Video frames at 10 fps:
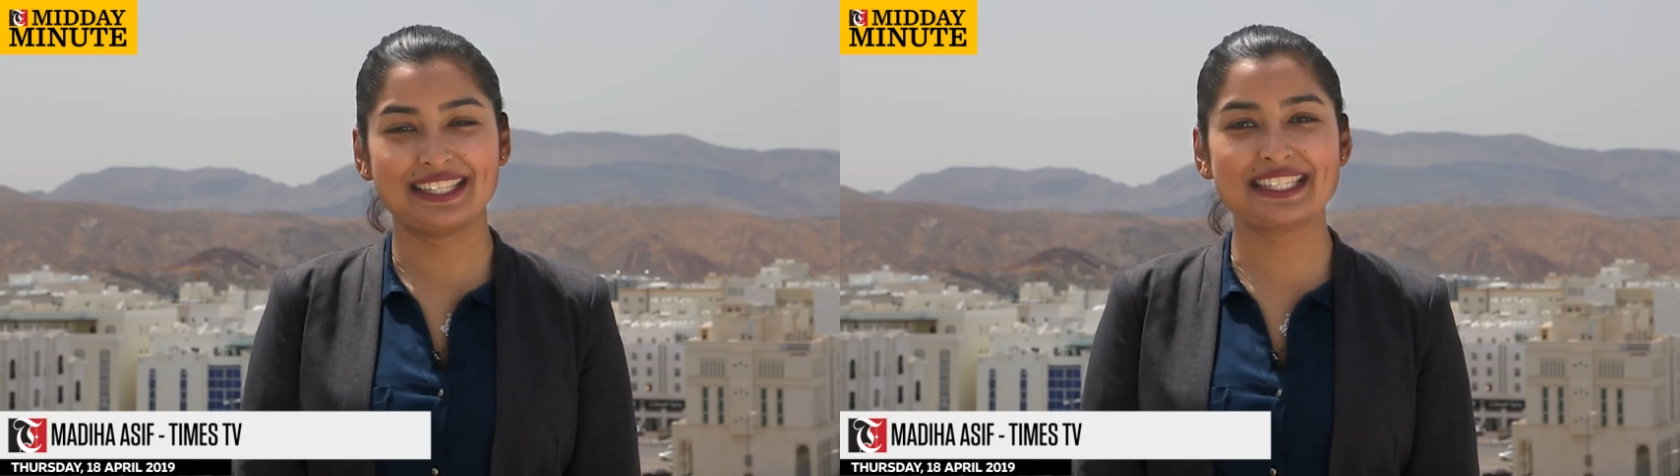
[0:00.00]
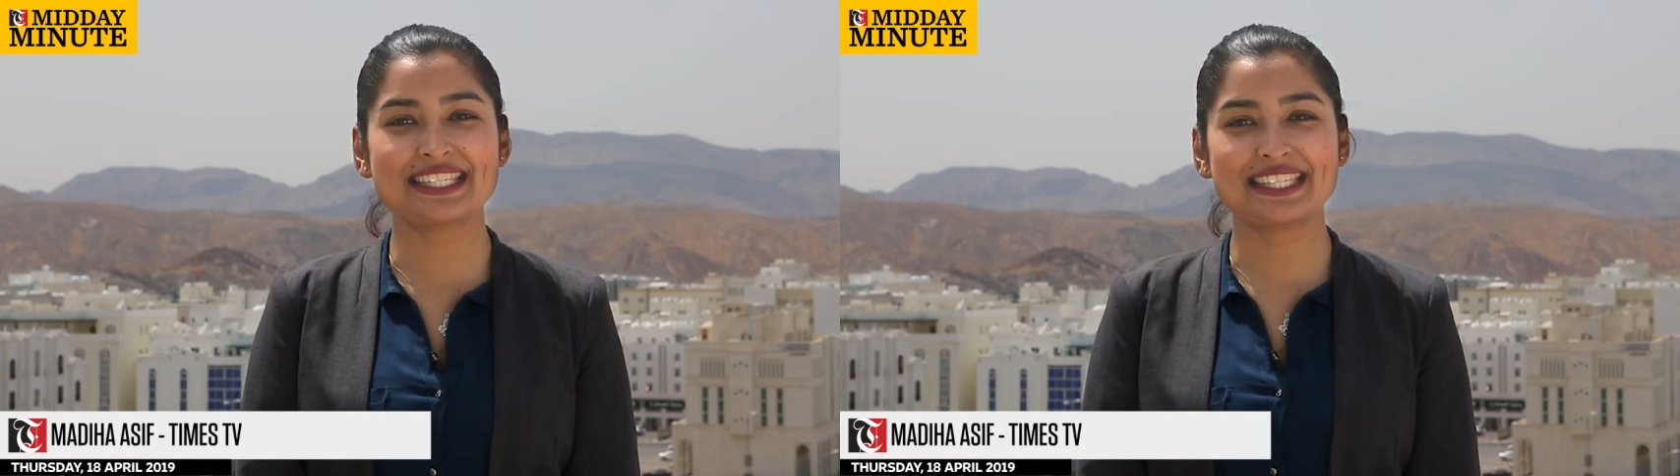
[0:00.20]

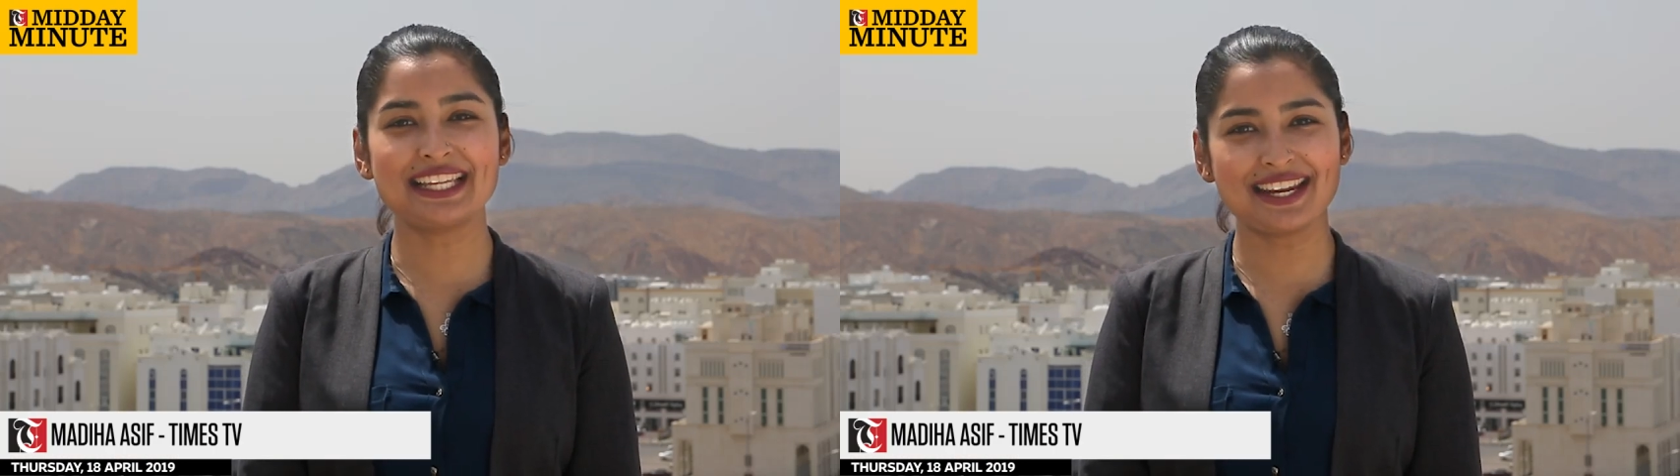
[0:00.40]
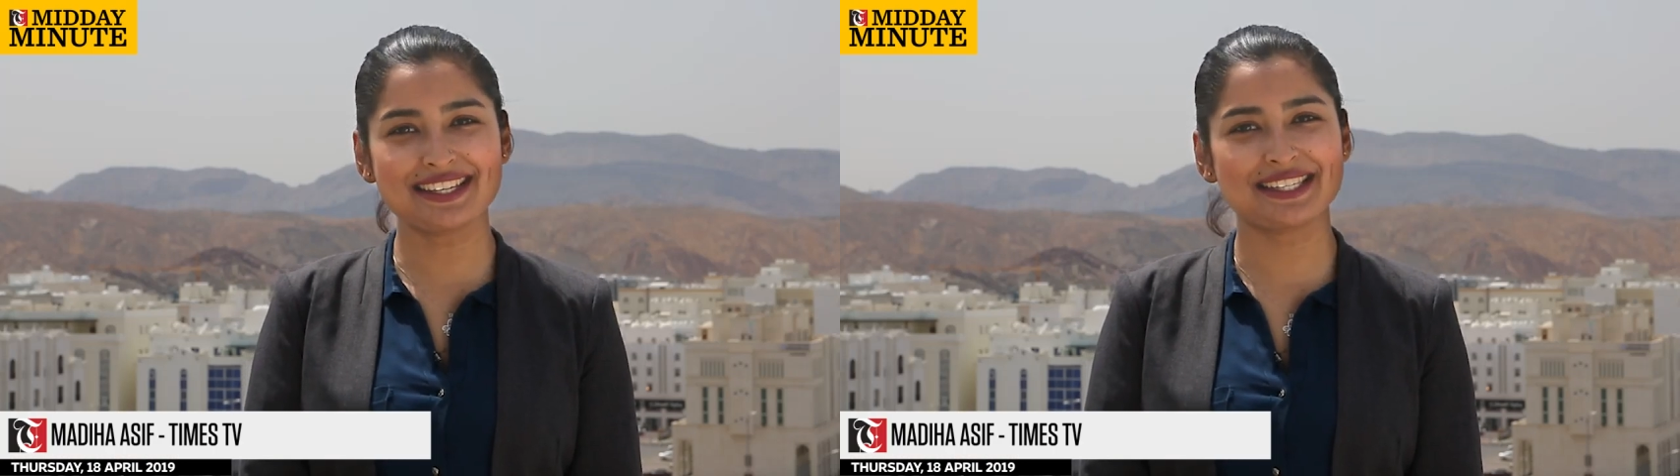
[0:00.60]
This is the
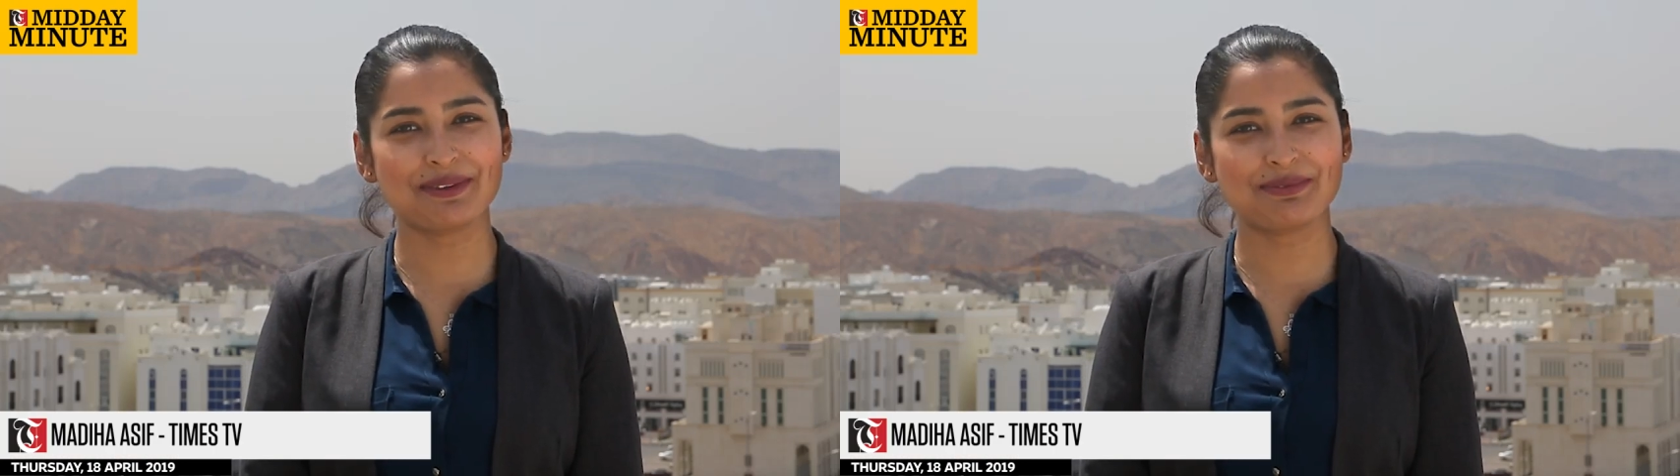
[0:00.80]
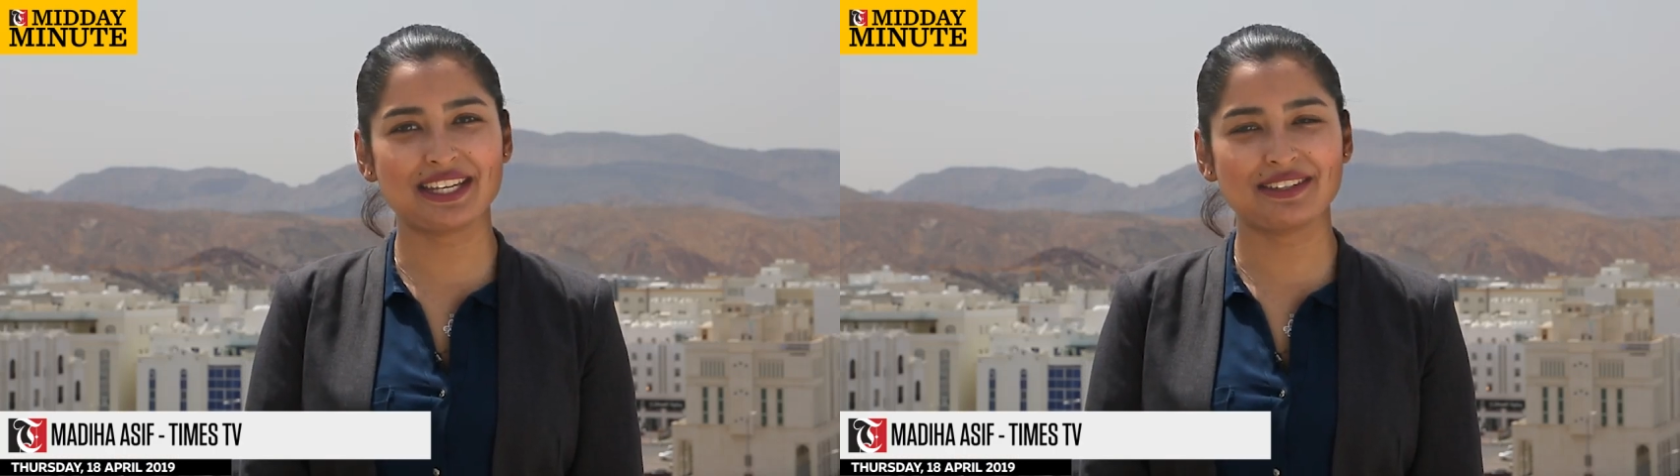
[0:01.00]
latest
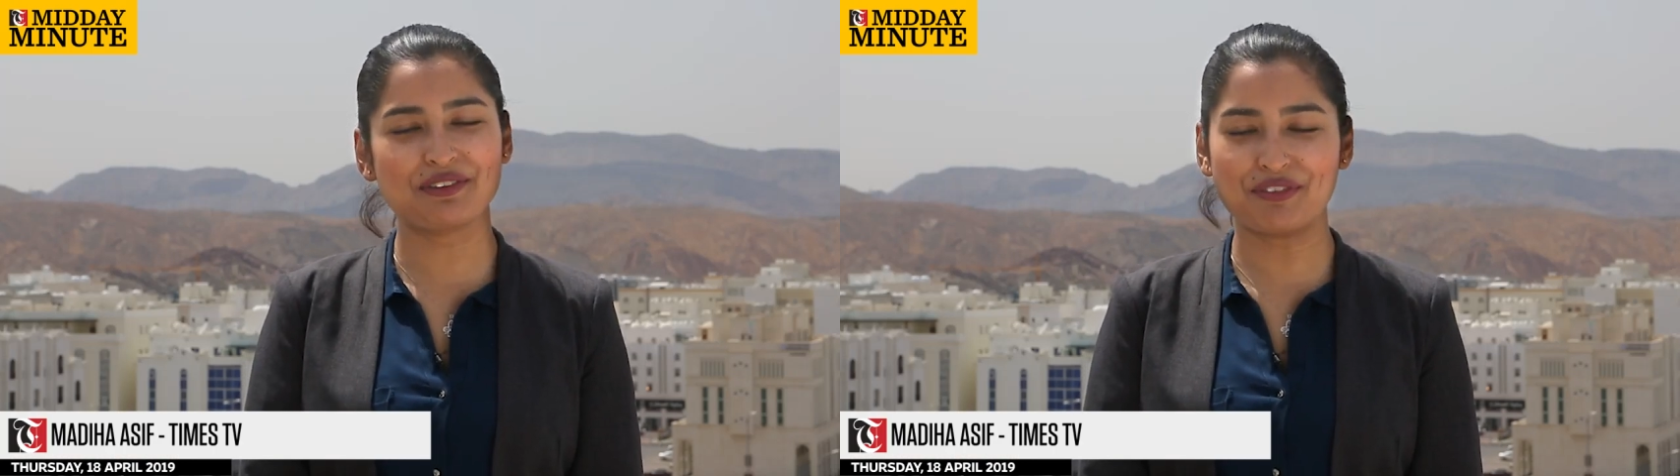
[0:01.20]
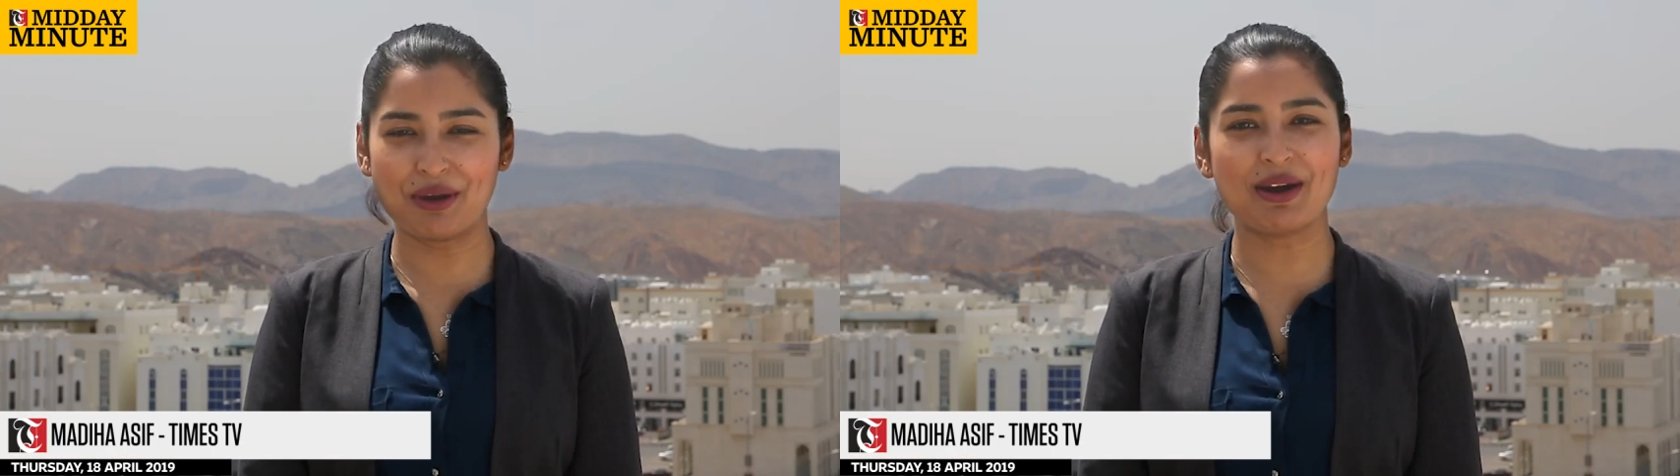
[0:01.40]
update
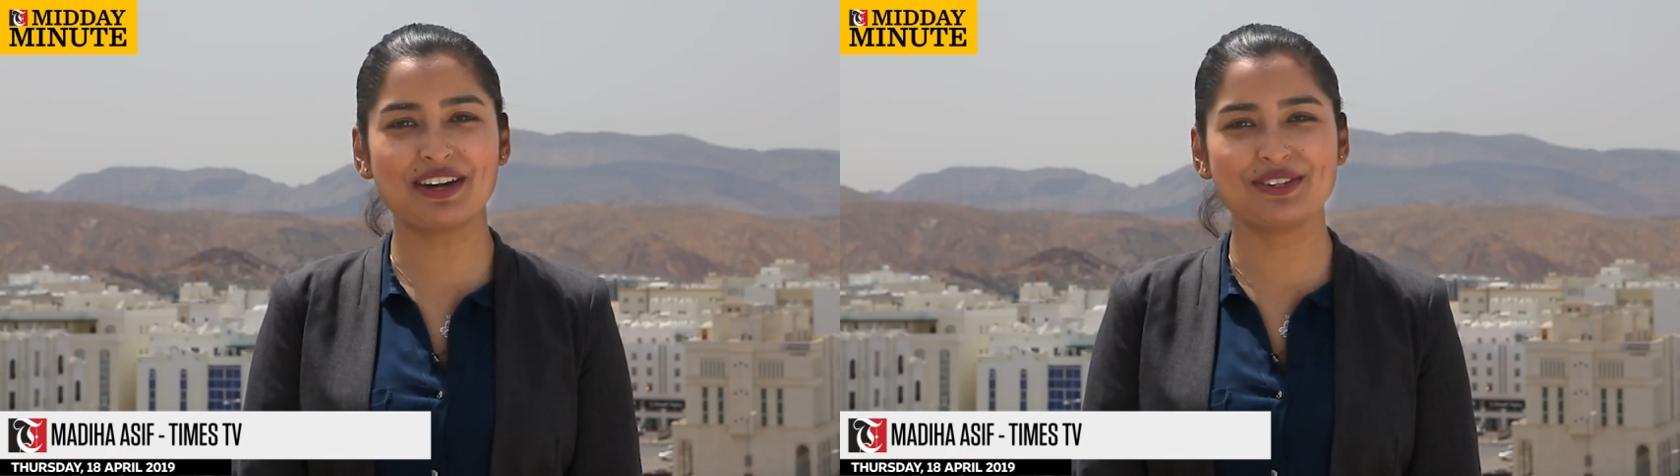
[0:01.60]
from our